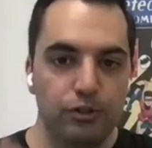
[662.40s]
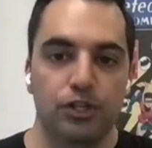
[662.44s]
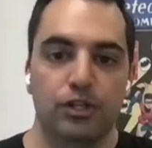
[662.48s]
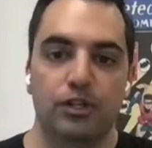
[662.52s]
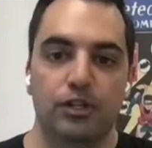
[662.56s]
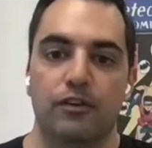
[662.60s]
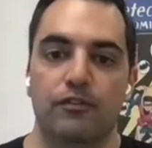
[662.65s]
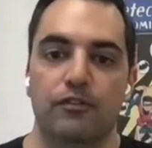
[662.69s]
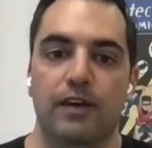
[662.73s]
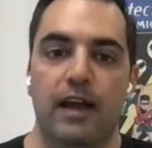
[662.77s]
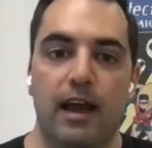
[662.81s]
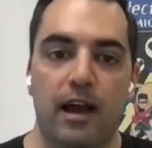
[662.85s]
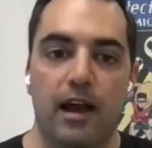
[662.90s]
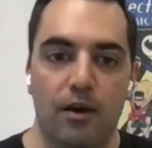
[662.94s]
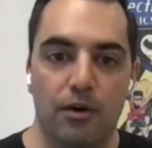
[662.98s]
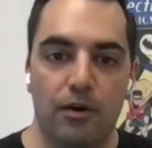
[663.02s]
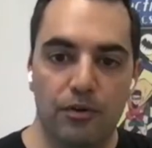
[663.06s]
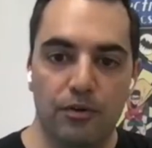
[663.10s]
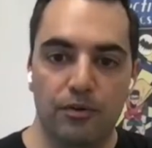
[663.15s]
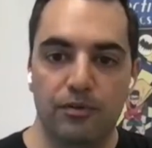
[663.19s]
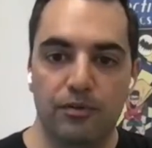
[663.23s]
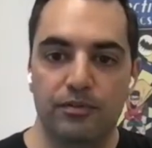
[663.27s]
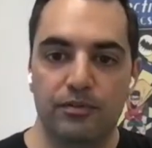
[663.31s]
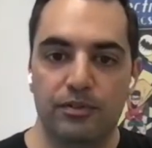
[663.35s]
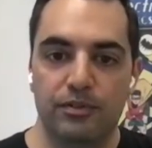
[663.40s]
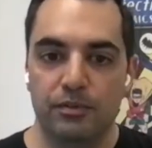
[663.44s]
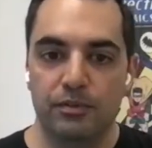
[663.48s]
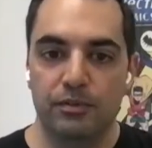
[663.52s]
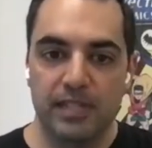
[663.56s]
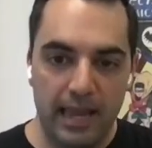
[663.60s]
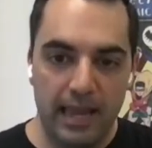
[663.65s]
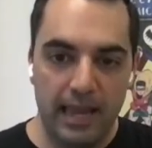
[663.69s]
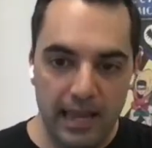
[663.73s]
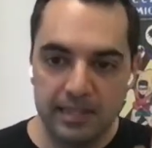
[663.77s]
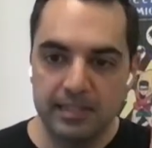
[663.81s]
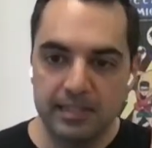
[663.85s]
motion of how
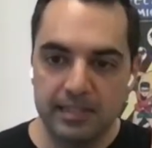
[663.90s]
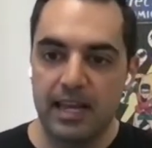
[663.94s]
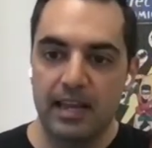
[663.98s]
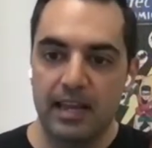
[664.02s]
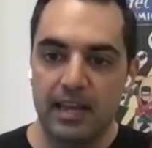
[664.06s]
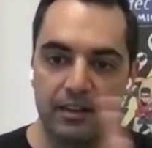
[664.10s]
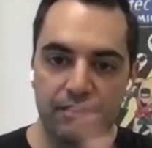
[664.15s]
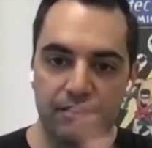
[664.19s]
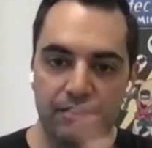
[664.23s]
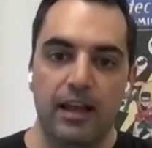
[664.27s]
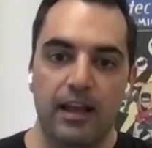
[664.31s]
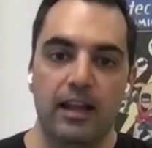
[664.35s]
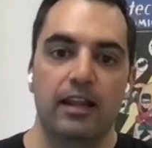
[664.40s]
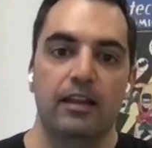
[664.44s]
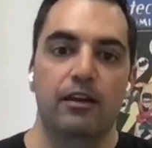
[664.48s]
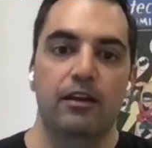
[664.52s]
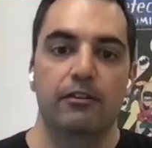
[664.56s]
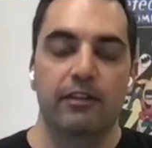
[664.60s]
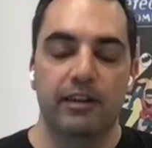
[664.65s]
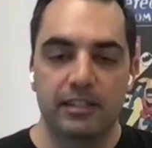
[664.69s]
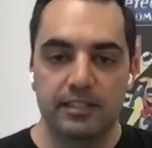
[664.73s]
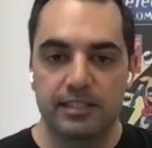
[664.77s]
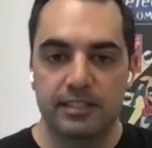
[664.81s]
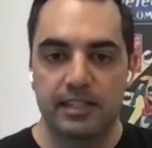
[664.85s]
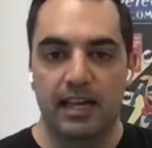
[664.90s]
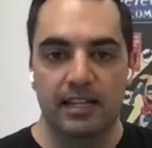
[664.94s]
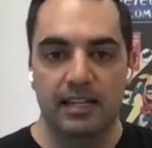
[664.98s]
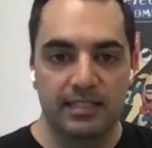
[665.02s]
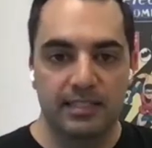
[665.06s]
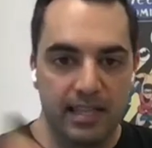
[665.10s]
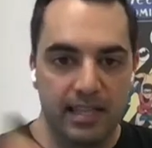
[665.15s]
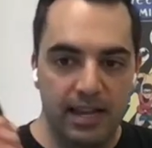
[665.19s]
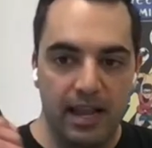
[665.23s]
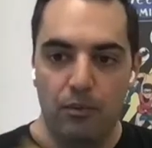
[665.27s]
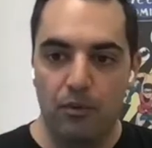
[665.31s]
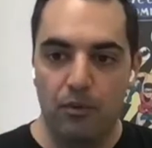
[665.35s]
there was that cascading failure as
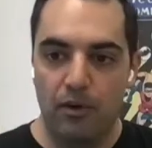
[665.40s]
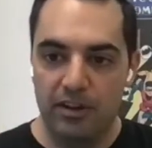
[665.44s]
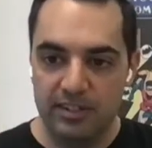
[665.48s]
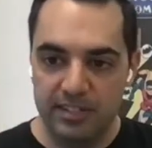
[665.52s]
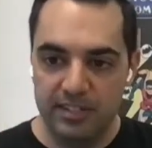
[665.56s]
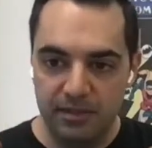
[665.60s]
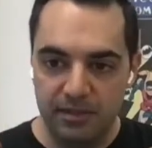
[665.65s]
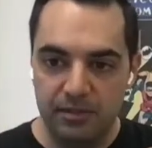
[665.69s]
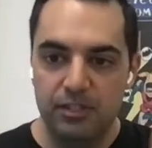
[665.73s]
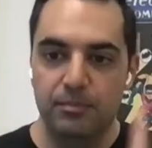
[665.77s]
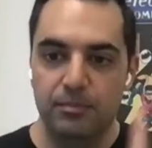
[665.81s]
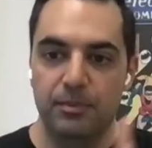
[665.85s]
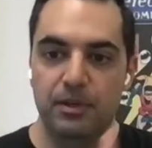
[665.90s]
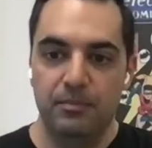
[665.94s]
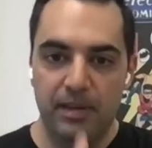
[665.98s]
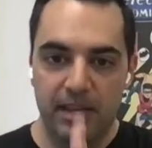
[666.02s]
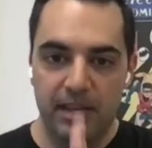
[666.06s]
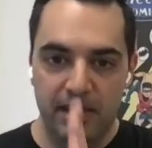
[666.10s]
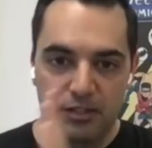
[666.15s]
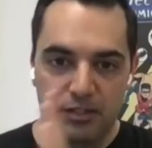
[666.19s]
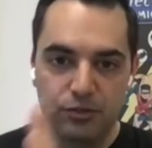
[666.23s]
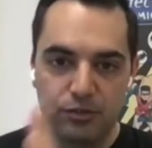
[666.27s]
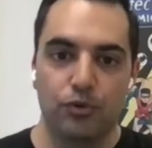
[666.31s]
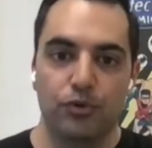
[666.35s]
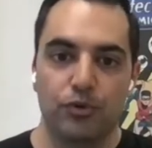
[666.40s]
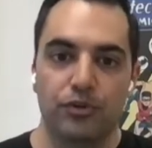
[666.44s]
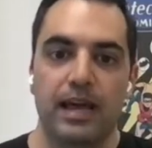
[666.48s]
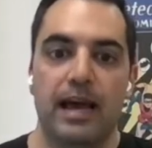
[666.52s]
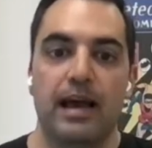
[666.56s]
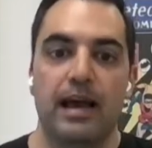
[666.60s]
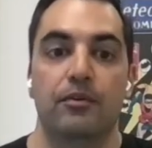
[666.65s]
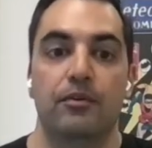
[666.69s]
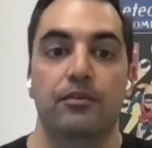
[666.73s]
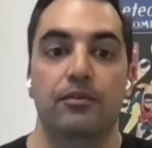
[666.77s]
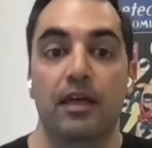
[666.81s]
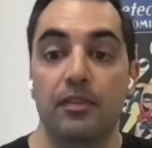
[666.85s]
the network seemed to be being
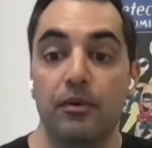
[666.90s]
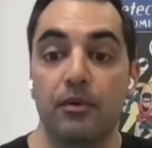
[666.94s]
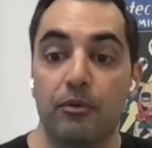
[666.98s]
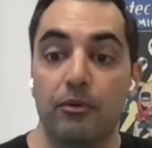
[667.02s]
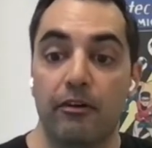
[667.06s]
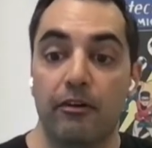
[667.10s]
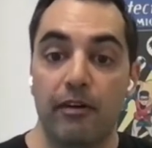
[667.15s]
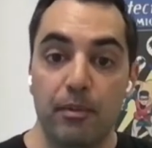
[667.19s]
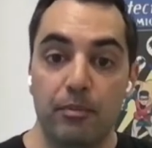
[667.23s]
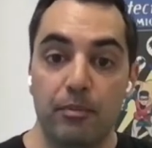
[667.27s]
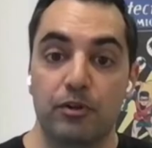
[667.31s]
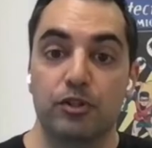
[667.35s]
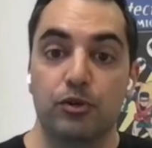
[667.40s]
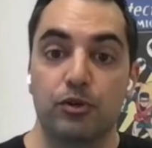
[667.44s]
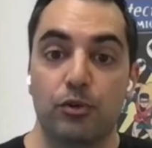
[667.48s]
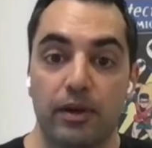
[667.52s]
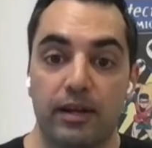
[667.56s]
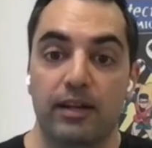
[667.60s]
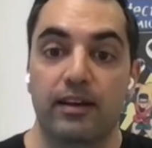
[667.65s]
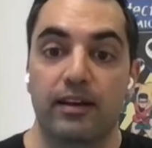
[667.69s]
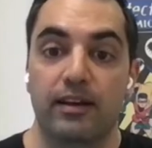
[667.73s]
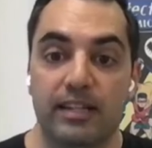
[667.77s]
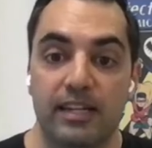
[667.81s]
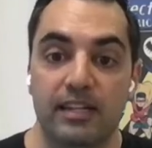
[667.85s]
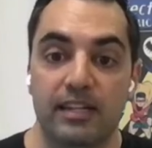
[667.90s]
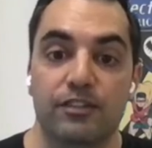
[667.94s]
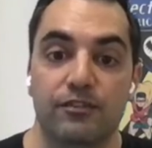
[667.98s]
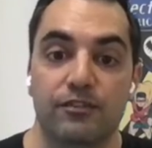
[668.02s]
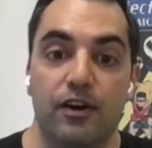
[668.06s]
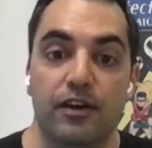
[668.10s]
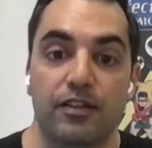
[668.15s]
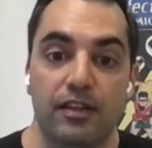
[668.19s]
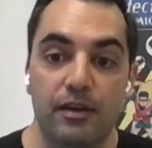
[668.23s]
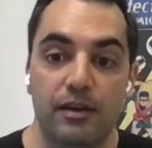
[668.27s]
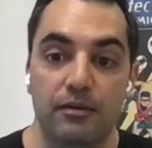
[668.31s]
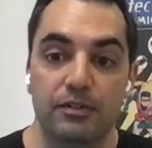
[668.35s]
torn down. And then we were able to quickly
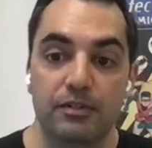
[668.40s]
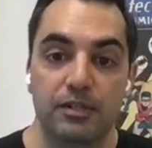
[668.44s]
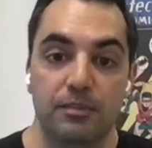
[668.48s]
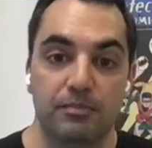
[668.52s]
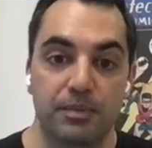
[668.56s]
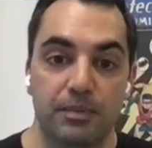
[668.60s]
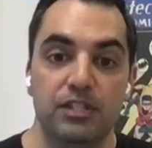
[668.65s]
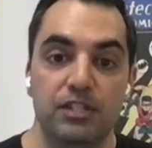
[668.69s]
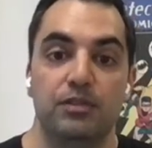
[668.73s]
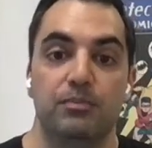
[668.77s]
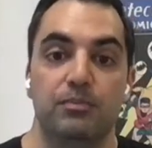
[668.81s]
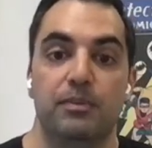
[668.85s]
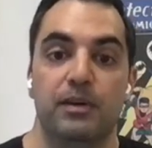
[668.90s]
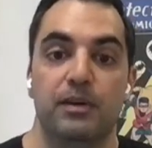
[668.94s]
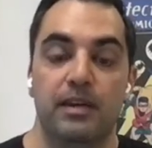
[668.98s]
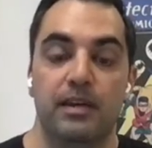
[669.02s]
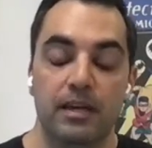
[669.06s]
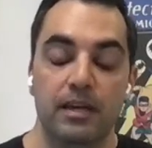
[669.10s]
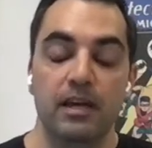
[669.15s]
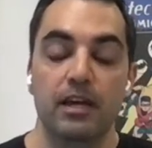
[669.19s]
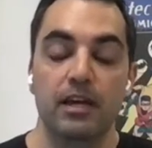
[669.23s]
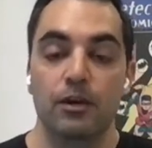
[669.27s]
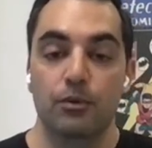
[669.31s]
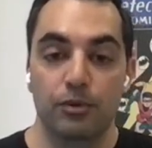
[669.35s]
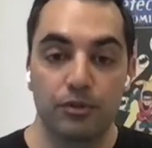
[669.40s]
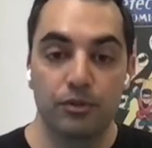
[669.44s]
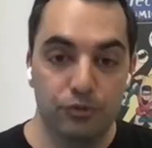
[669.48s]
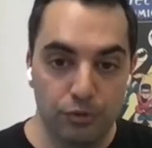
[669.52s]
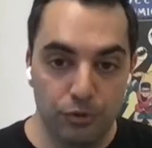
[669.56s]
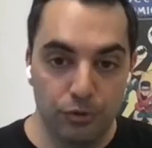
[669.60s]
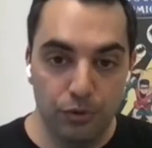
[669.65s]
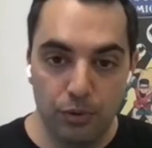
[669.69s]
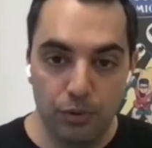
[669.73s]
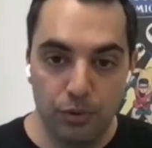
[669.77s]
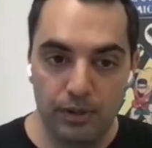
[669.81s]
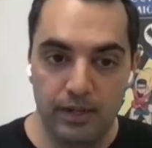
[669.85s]
identify that it was a BGP
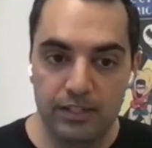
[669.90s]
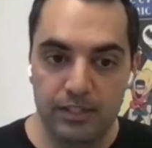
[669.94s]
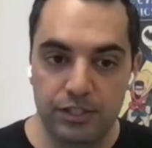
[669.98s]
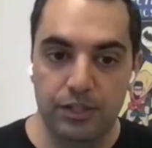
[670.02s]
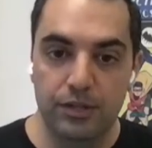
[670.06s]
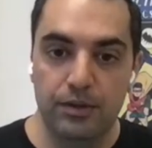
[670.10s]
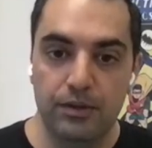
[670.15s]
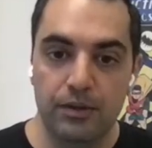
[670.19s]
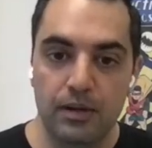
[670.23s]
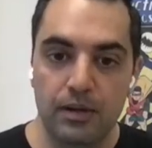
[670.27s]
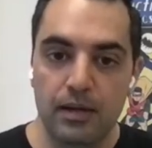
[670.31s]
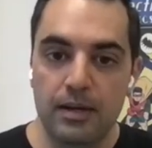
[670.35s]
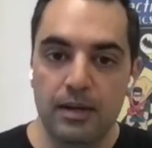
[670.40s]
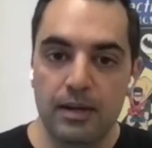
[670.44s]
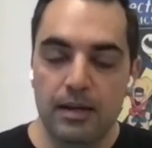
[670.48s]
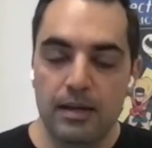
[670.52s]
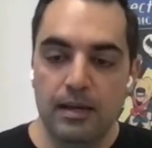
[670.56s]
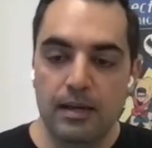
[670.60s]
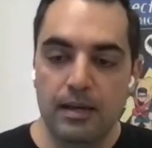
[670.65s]
withdrawal issue.